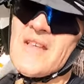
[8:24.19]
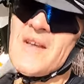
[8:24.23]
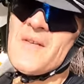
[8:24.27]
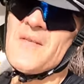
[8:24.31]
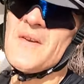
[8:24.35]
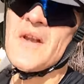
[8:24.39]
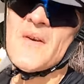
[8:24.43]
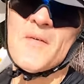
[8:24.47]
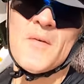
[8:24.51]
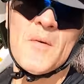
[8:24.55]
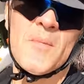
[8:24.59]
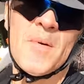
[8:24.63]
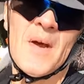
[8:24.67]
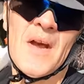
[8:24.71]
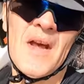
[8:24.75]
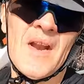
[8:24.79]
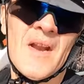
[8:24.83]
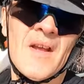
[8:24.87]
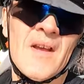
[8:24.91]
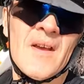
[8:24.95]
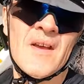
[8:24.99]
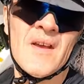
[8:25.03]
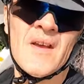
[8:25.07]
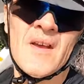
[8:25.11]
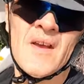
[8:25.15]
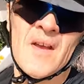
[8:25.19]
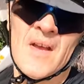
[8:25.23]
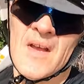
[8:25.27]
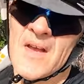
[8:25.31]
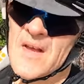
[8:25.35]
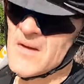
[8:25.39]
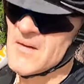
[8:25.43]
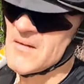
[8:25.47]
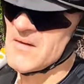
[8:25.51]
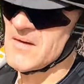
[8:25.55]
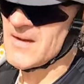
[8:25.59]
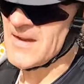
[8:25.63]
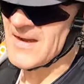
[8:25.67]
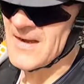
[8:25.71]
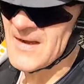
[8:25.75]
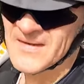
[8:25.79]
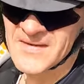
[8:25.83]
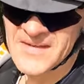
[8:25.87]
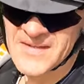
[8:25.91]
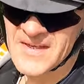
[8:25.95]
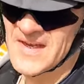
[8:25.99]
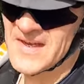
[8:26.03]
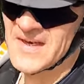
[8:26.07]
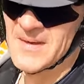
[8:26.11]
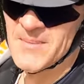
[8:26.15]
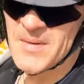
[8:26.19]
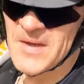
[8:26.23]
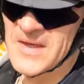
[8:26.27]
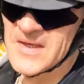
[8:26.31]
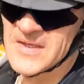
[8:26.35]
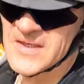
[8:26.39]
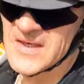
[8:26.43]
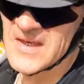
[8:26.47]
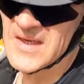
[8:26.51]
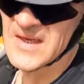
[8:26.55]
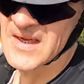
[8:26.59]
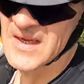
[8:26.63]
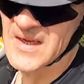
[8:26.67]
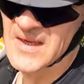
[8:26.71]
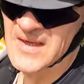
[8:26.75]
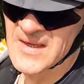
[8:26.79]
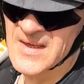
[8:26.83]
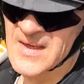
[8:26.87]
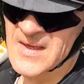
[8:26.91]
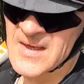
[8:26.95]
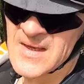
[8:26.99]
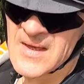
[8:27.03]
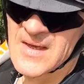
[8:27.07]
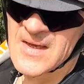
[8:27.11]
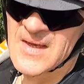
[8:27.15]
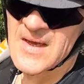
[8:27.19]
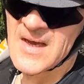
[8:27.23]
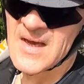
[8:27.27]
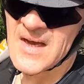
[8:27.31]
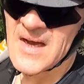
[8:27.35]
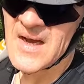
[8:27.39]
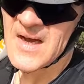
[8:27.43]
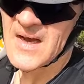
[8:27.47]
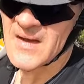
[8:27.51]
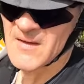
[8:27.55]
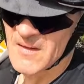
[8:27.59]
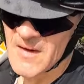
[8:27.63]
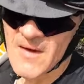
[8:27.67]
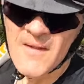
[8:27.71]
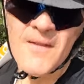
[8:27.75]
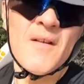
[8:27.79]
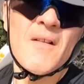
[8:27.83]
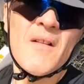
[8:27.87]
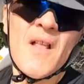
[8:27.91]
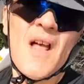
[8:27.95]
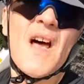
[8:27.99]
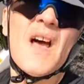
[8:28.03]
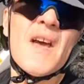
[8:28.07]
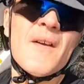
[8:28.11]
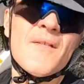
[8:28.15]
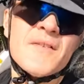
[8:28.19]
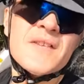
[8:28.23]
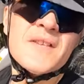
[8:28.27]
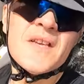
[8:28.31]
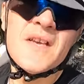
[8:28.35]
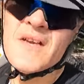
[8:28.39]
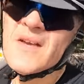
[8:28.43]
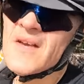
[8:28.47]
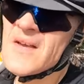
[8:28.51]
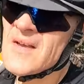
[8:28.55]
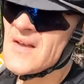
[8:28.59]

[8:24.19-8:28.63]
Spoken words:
They've never been really outside of Beijing all their lives.